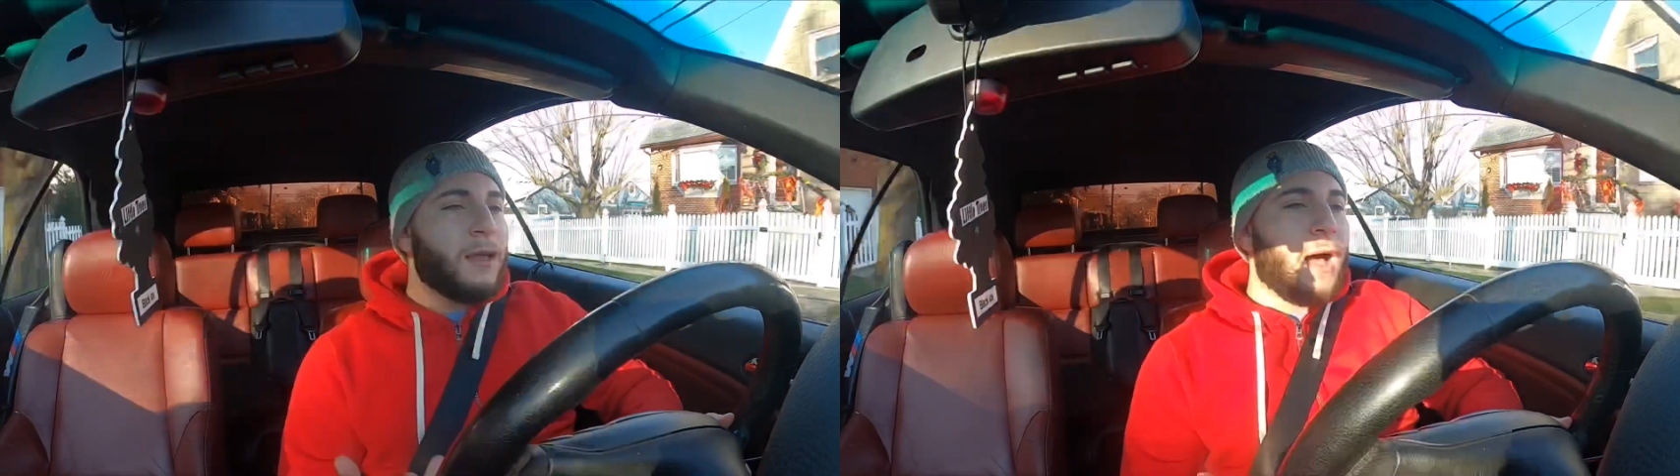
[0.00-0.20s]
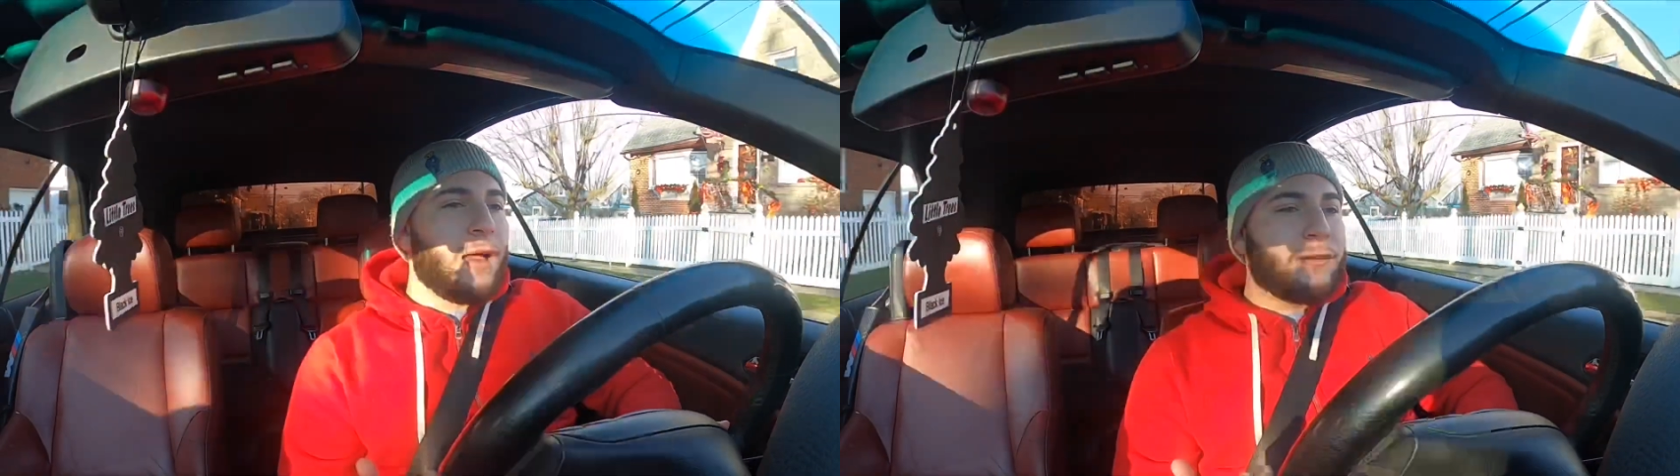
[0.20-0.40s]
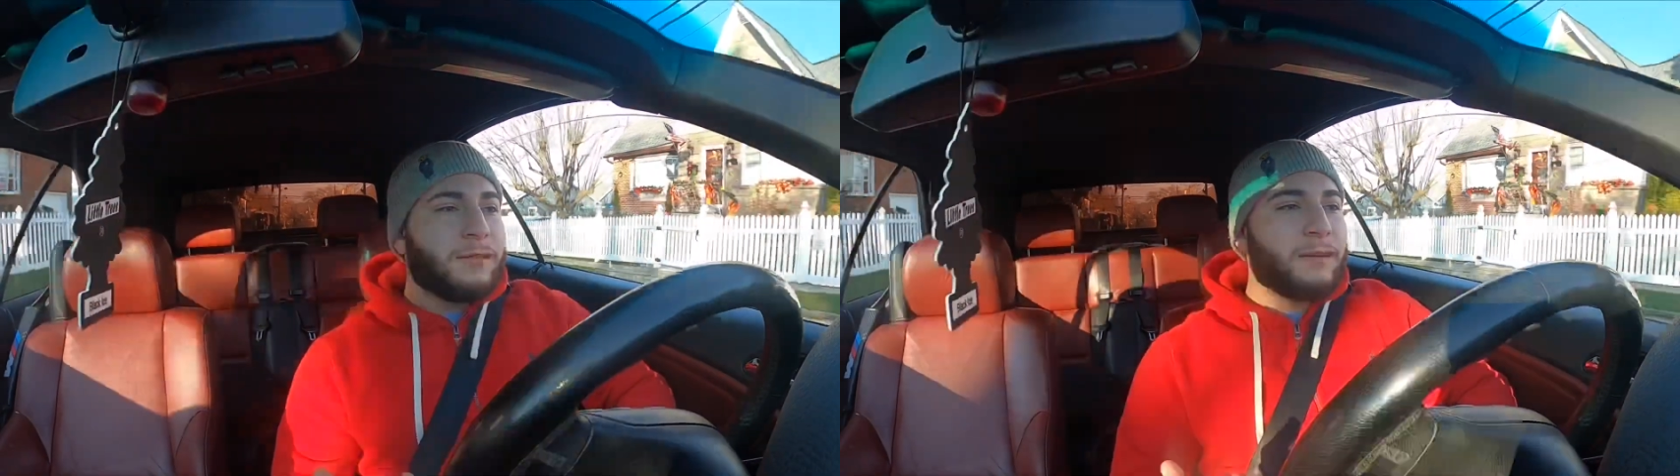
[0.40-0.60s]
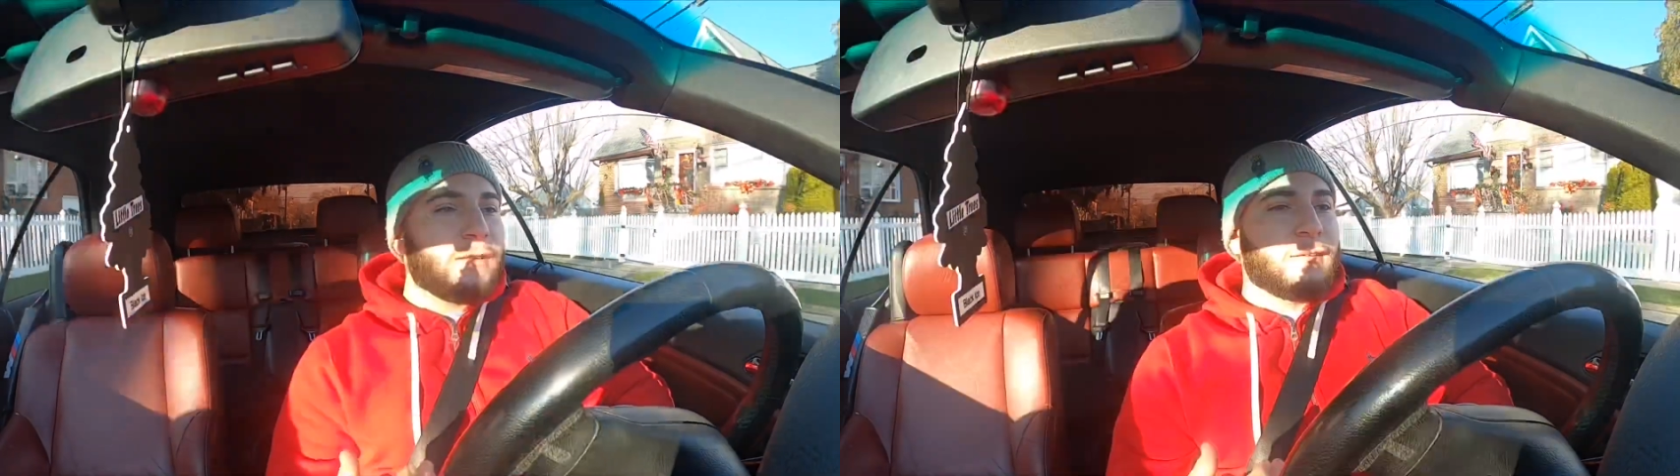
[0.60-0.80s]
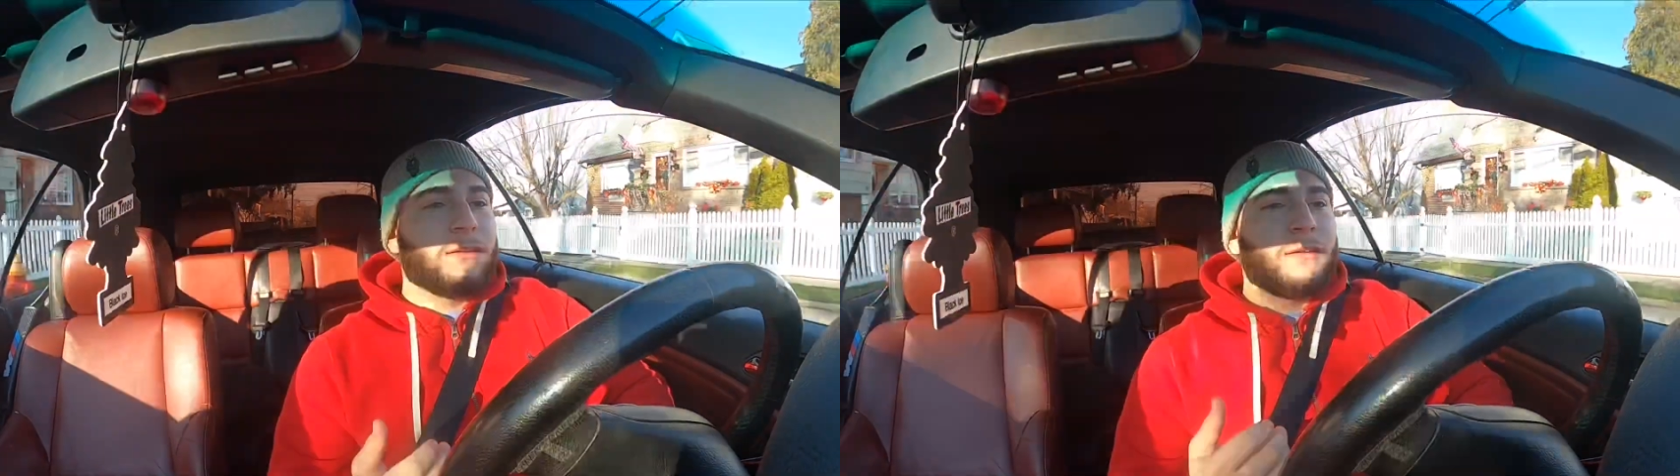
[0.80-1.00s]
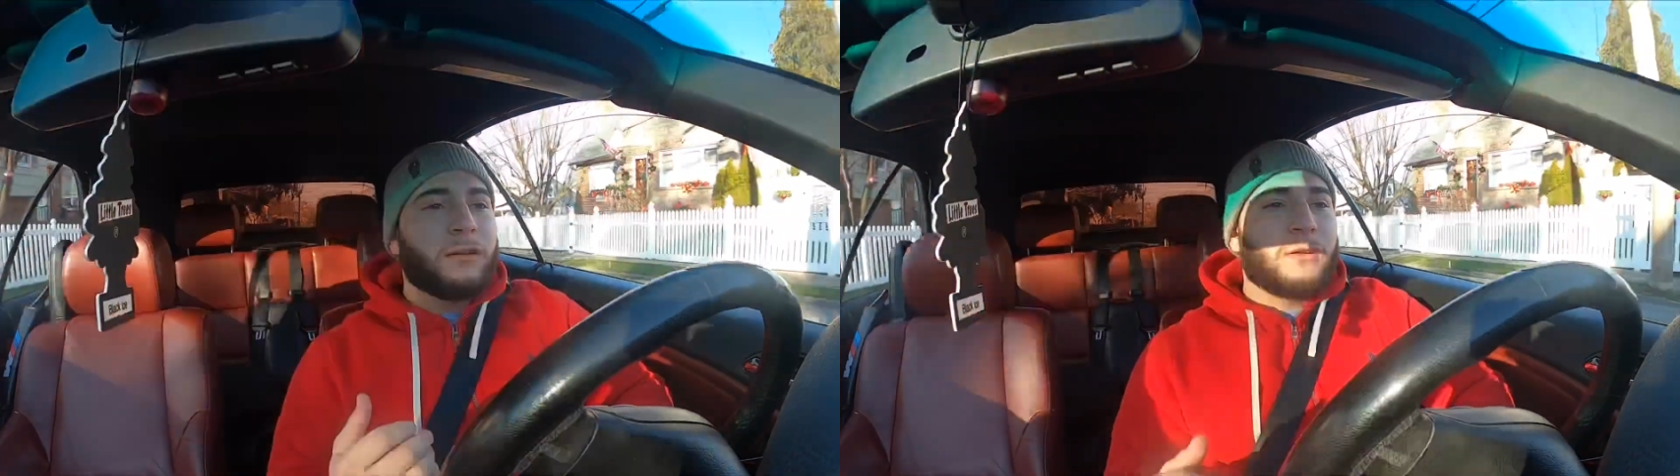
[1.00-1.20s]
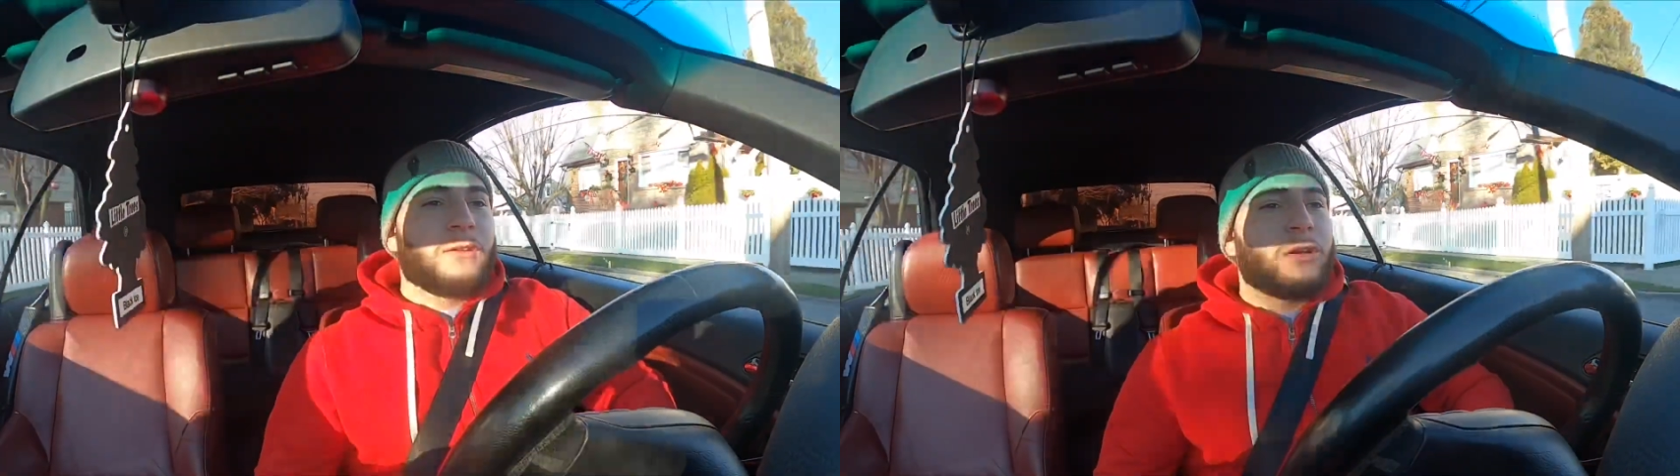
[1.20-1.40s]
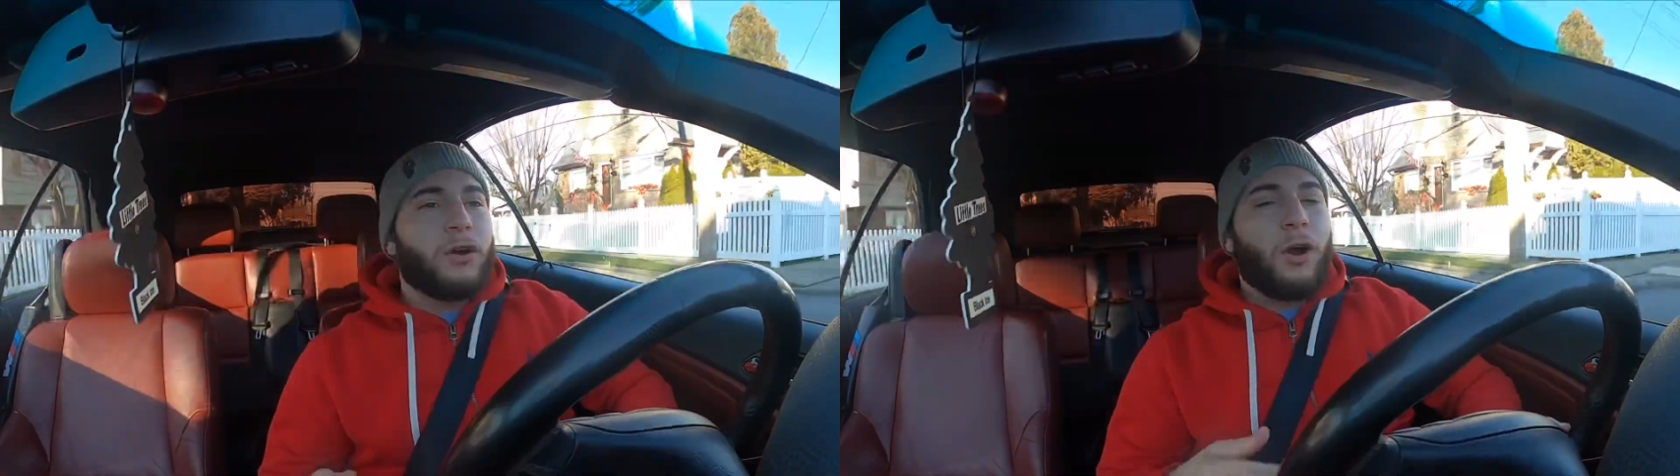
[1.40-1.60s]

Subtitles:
honestly, the